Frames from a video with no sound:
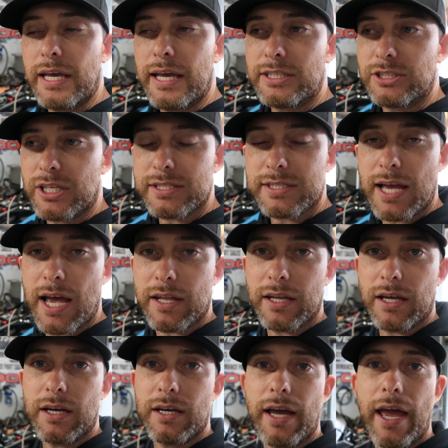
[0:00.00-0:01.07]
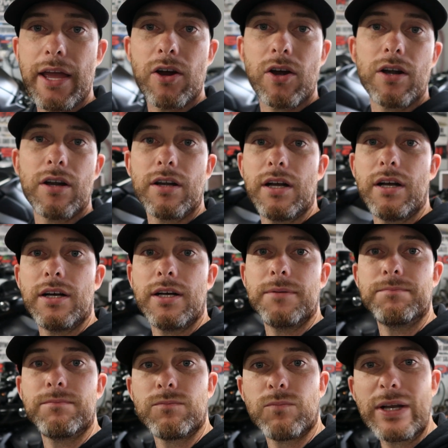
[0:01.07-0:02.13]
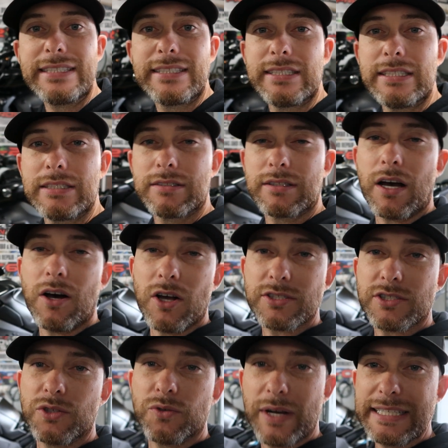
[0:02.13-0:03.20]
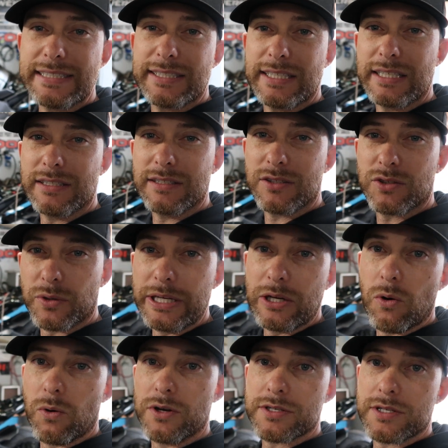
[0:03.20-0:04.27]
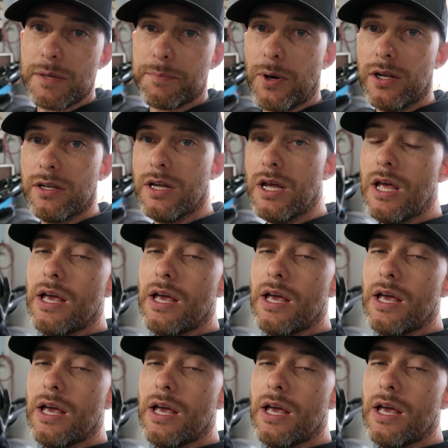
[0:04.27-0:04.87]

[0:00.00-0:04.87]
It just had the AR Racing, the Austin Racing 3/4 slip-on.